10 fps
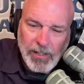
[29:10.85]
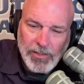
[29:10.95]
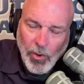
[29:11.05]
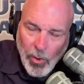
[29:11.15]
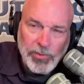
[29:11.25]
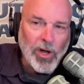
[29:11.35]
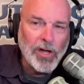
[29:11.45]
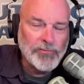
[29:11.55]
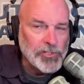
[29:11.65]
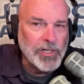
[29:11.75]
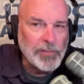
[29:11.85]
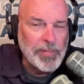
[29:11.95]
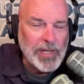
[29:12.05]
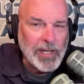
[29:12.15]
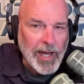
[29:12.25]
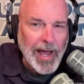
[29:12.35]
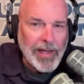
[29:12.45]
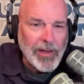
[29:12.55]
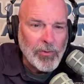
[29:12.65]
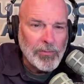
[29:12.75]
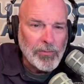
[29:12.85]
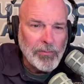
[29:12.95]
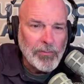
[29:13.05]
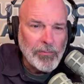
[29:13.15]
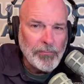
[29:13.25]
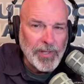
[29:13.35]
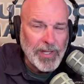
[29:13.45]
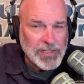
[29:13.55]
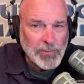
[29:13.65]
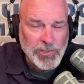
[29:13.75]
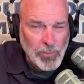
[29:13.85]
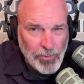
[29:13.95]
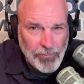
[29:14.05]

to hold off shooting a big coyote because it was a wolf?